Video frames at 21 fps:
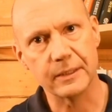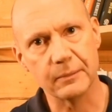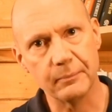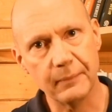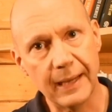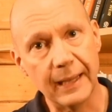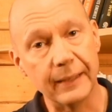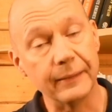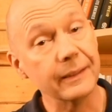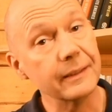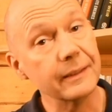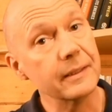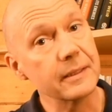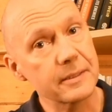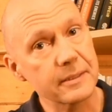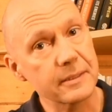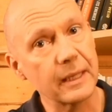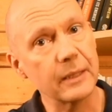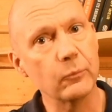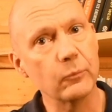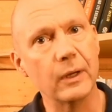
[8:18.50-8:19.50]
demand in the
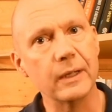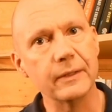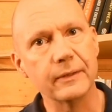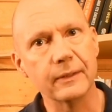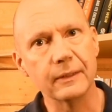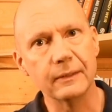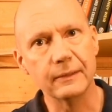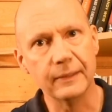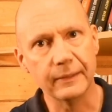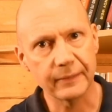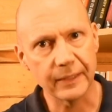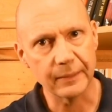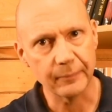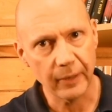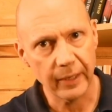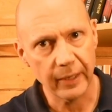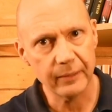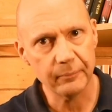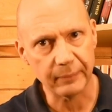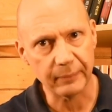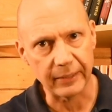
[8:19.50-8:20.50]
same way that
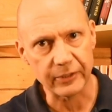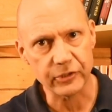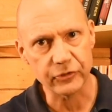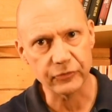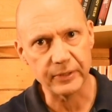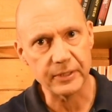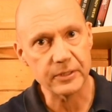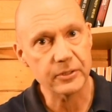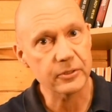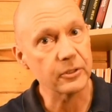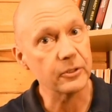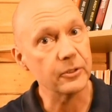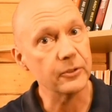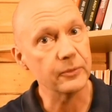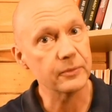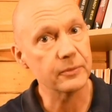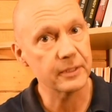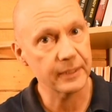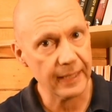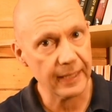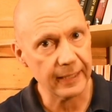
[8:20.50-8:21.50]
lithium-ion batteries
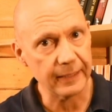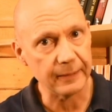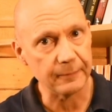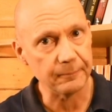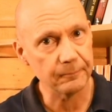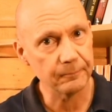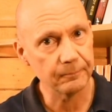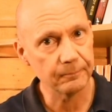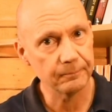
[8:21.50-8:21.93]
do today.